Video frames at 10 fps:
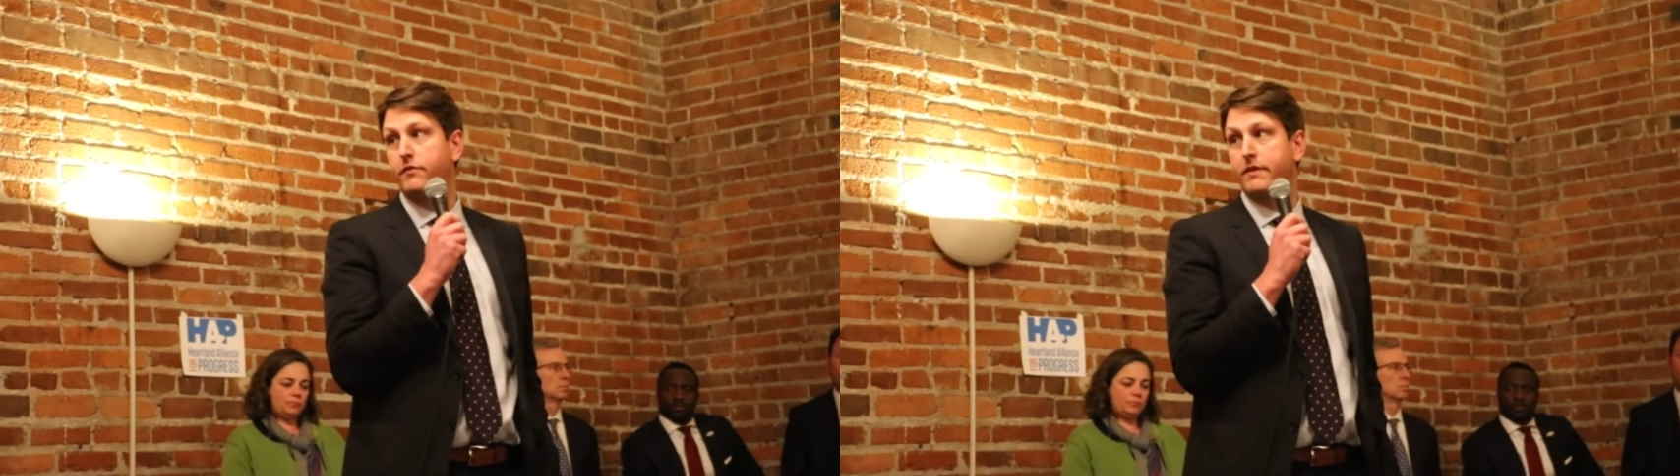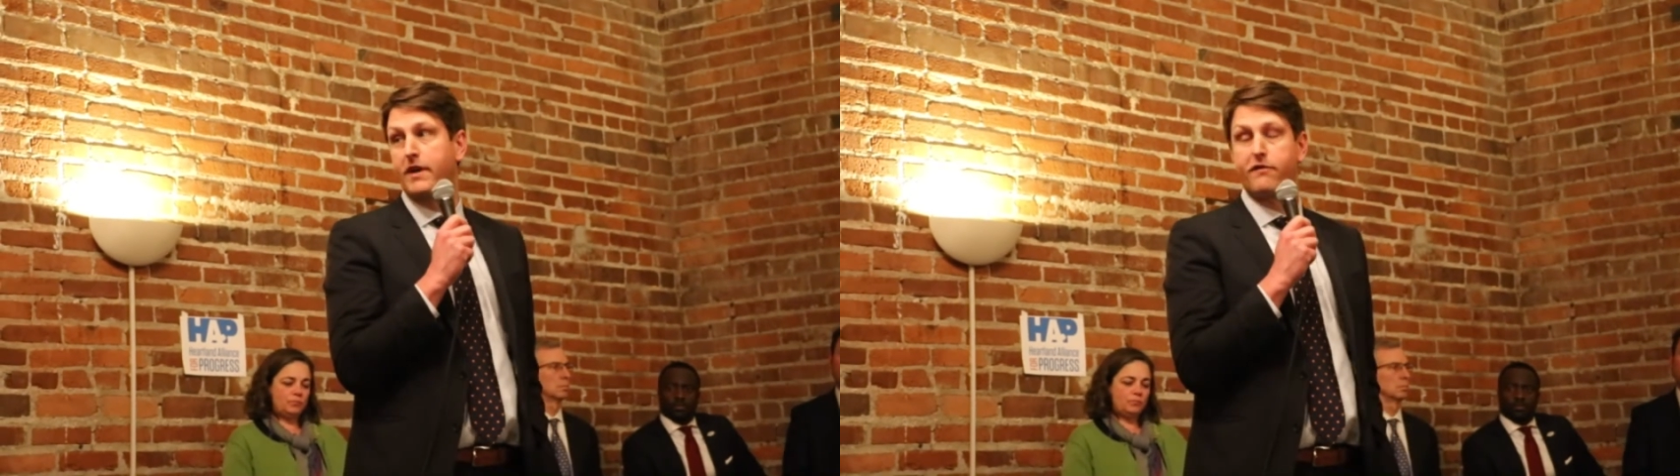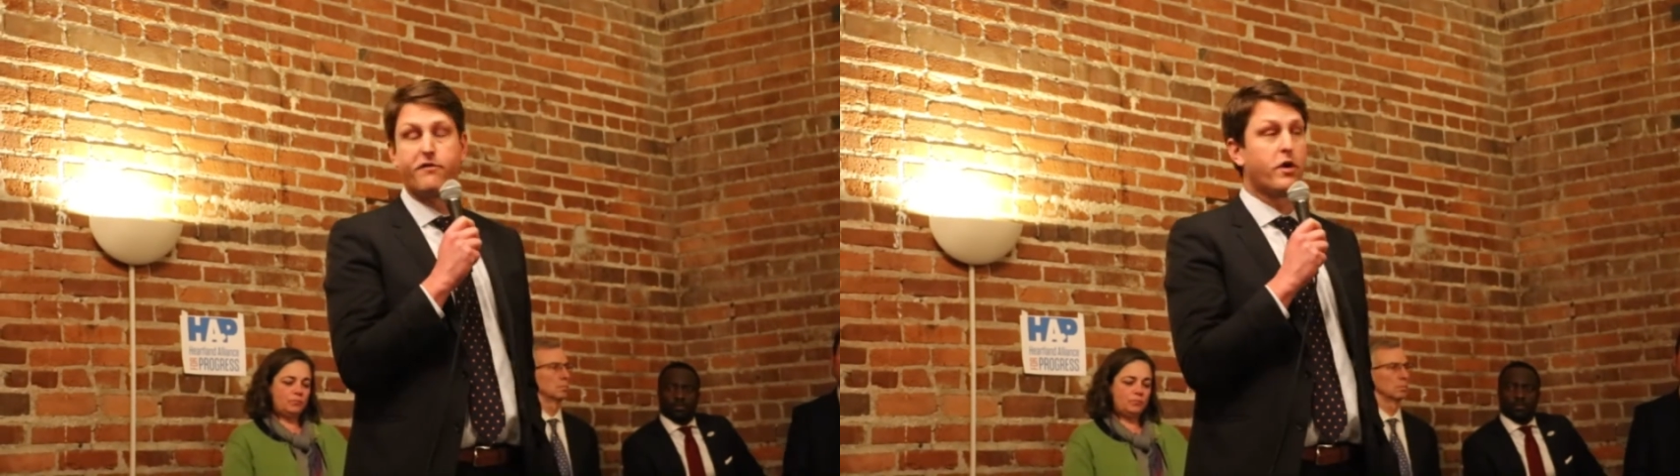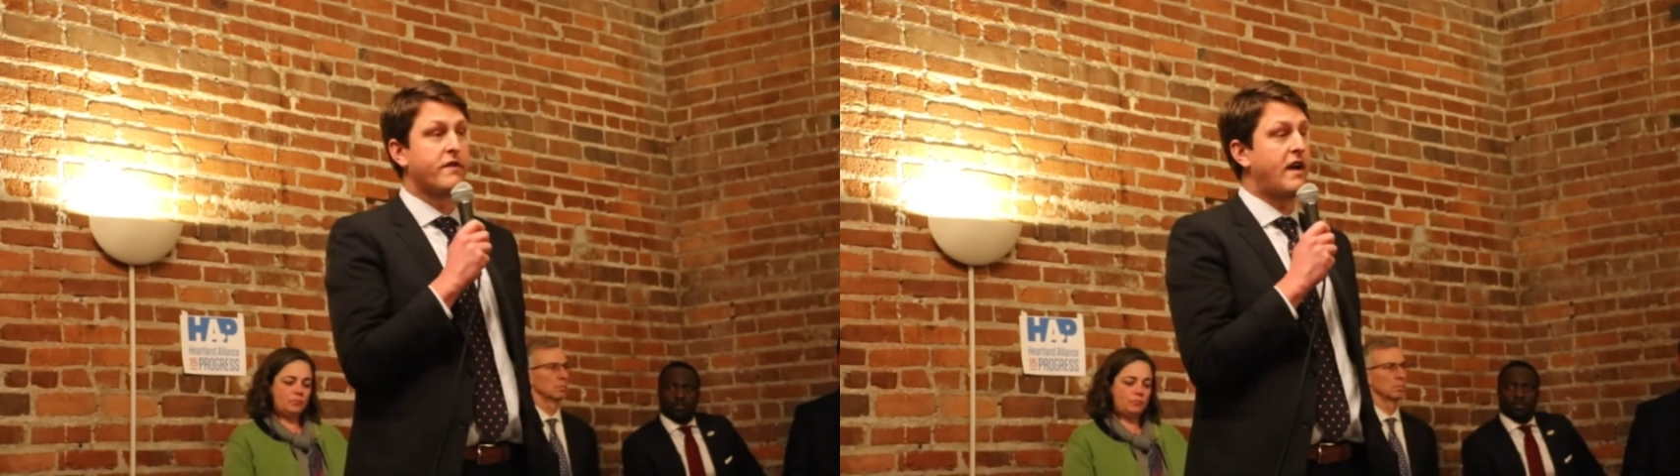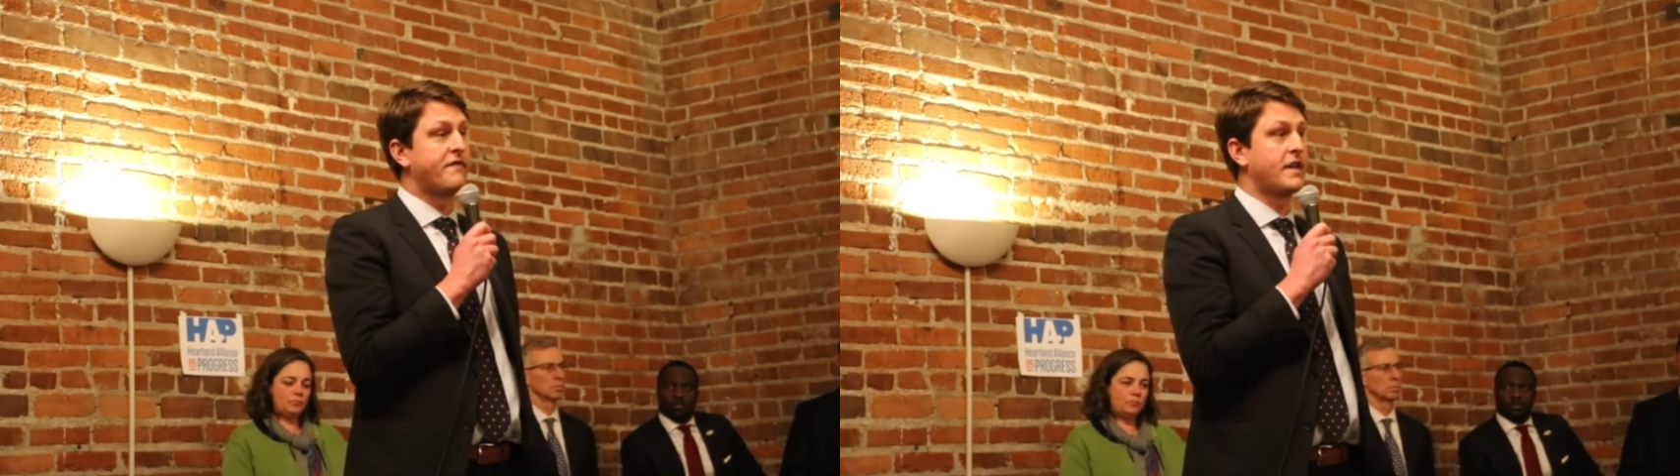but with about
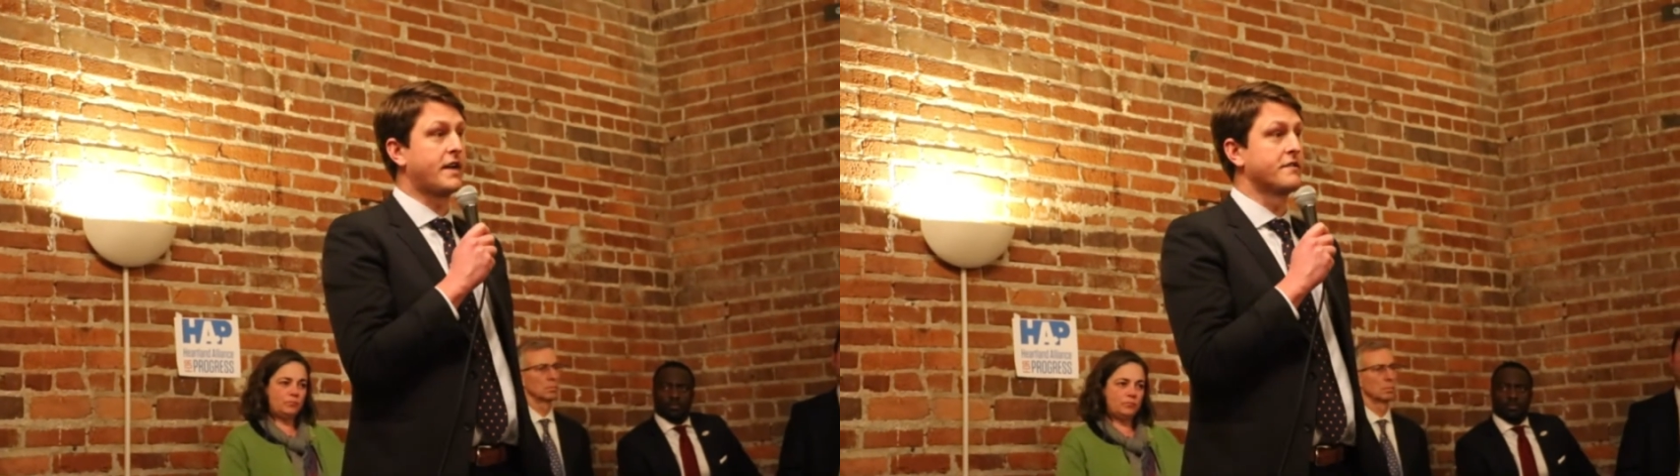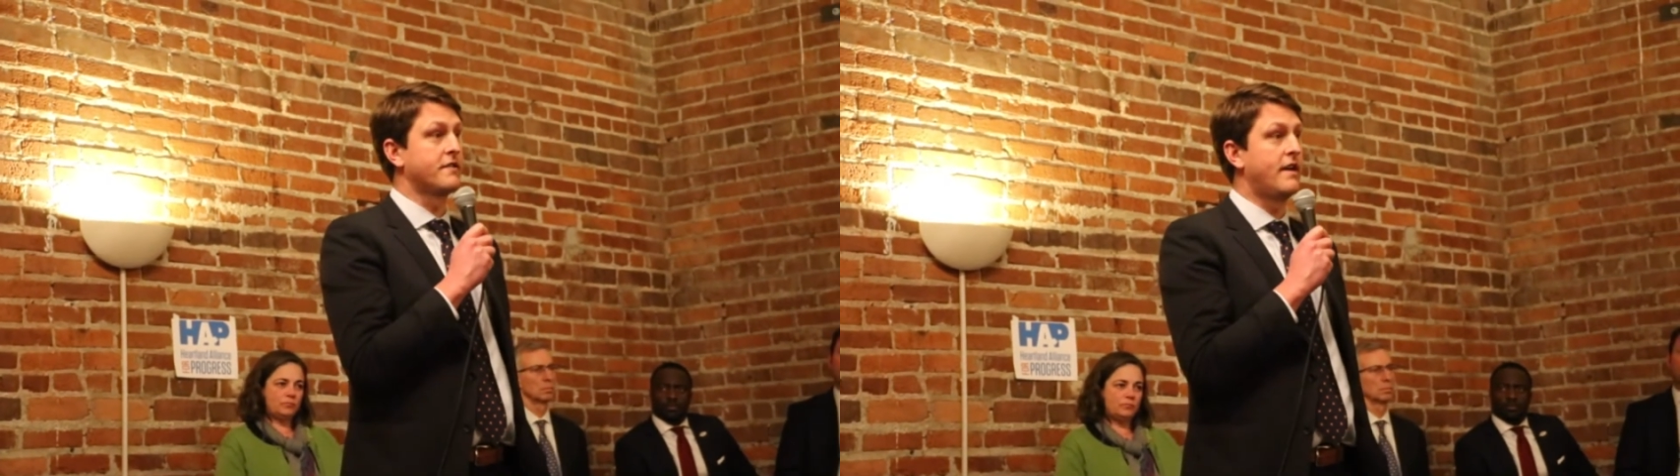45 seconds